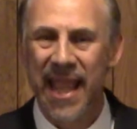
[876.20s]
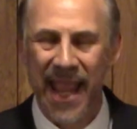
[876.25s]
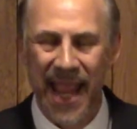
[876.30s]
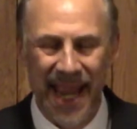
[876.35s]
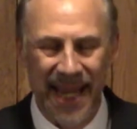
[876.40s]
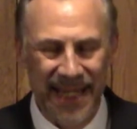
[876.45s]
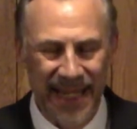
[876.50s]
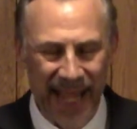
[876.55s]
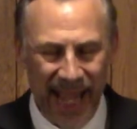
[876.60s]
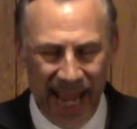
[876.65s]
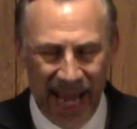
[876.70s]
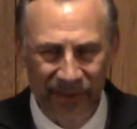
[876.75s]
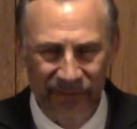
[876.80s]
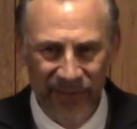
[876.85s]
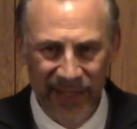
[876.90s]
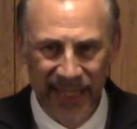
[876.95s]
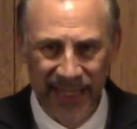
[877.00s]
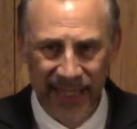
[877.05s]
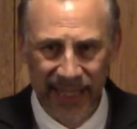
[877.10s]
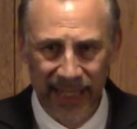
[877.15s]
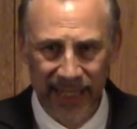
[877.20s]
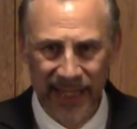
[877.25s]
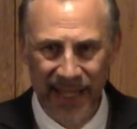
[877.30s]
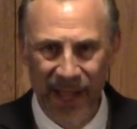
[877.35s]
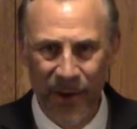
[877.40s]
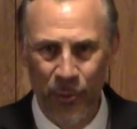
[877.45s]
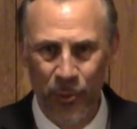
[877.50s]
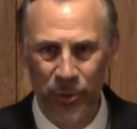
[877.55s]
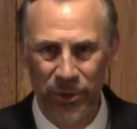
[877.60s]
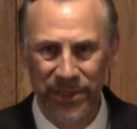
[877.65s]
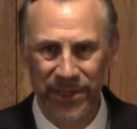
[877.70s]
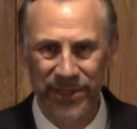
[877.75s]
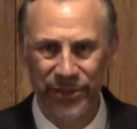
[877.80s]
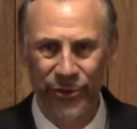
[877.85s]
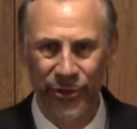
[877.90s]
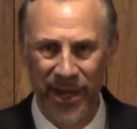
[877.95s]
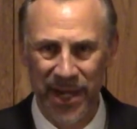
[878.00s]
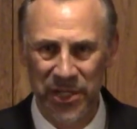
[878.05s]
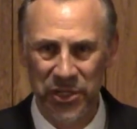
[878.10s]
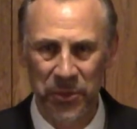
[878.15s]
and everything that will
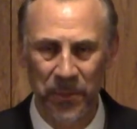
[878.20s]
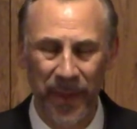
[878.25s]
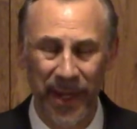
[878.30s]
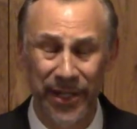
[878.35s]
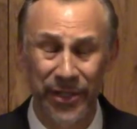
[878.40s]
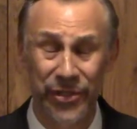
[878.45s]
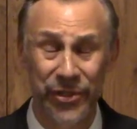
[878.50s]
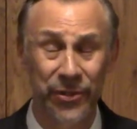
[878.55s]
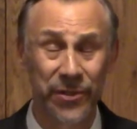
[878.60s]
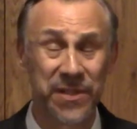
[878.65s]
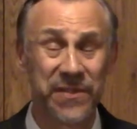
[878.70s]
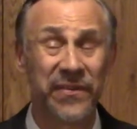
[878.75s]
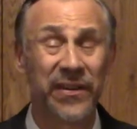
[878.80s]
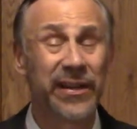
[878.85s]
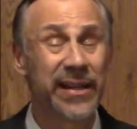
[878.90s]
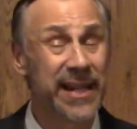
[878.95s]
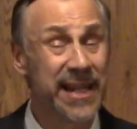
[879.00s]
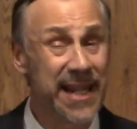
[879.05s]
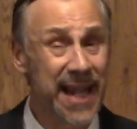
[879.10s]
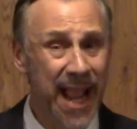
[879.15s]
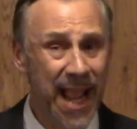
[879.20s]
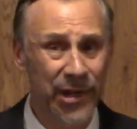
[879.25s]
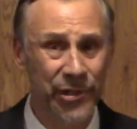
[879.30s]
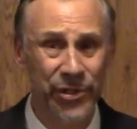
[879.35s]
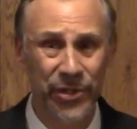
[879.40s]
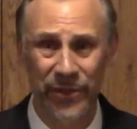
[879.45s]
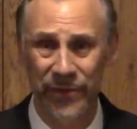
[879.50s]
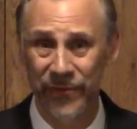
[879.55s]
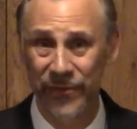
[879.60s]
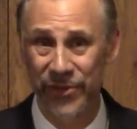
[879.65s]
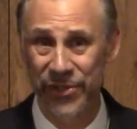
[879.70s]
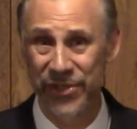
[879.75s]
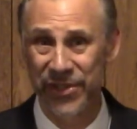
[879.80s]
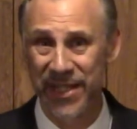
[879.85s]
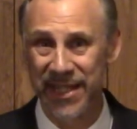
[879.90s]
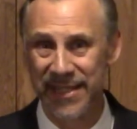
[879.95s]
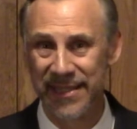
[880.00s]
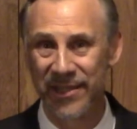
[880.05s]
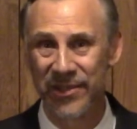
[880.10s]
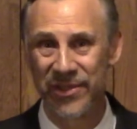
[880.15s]
transpire. So it's very natural for
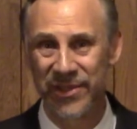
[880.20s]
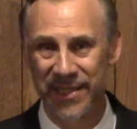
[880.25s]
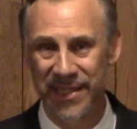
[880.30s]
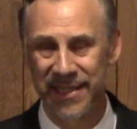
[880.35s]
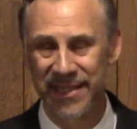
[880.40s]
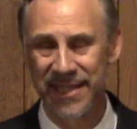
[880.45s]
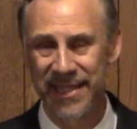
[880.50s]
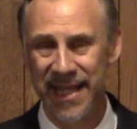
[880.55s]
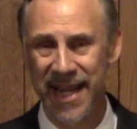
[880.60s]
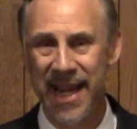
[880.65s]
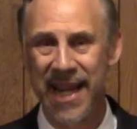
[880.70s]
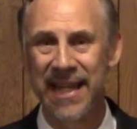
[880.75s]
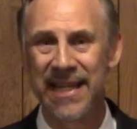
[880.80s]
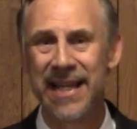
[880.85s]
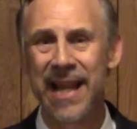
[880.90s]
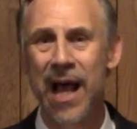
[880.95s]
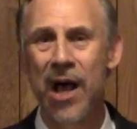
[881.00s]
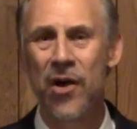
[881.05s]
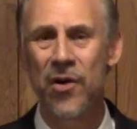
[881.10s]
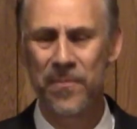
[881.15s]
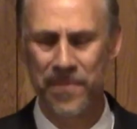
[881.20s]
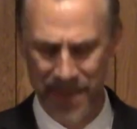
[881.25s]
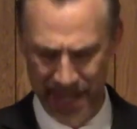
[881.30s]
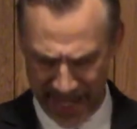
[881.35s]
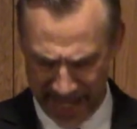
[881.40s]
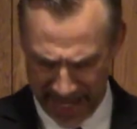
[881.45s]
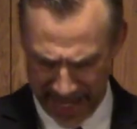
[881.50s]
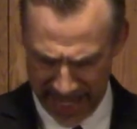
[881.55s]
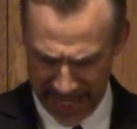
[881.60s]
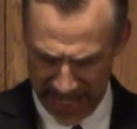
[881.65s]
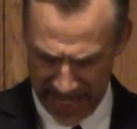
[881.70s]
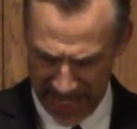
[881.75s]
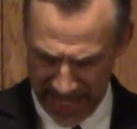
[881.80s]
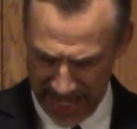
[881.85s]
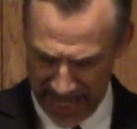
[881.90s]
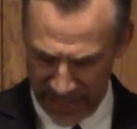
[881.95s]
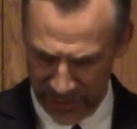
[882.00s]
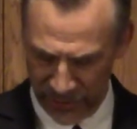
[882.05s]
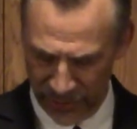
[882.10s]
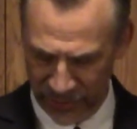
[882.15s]
Jesus to say, now my
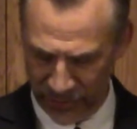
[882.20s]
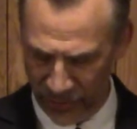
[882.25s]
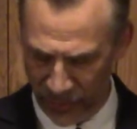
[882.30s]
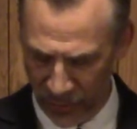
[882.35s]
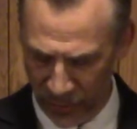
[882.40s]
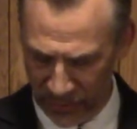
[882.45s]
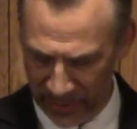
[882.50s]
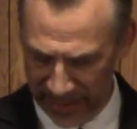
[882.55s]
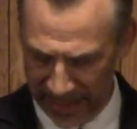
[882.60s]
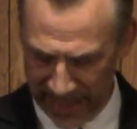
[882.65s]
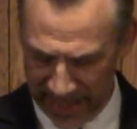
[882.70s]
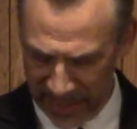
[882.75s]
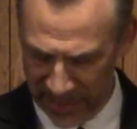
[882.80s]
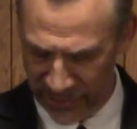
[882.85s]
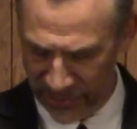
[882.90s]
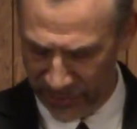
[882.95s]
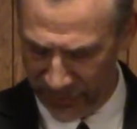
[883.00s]
soul is